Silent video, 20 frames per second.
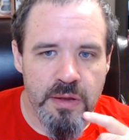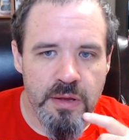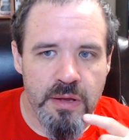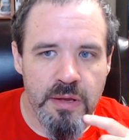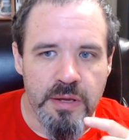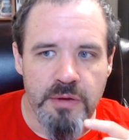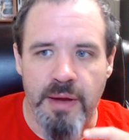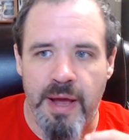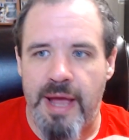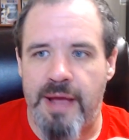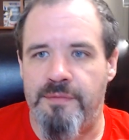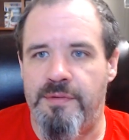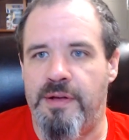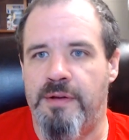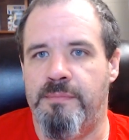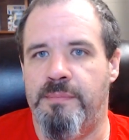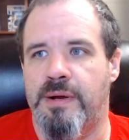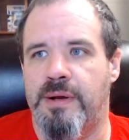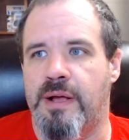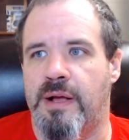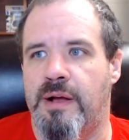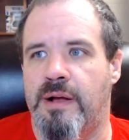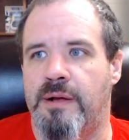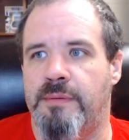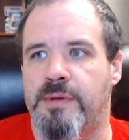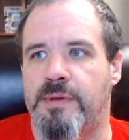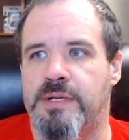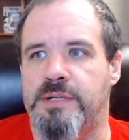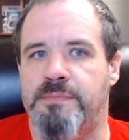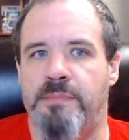You have him
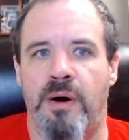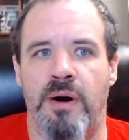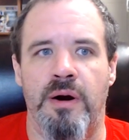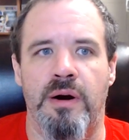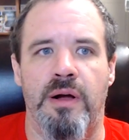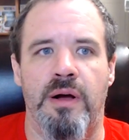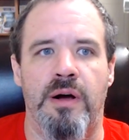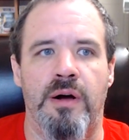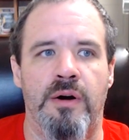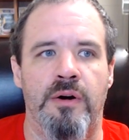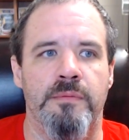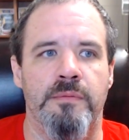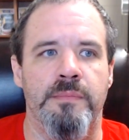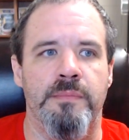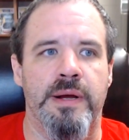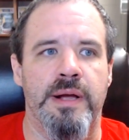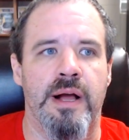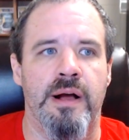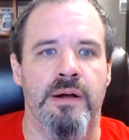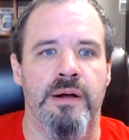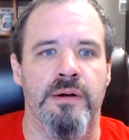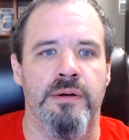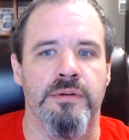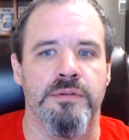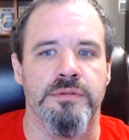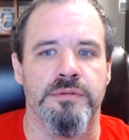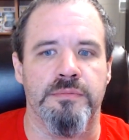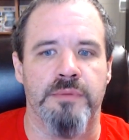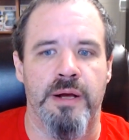become the Smart Hulk because,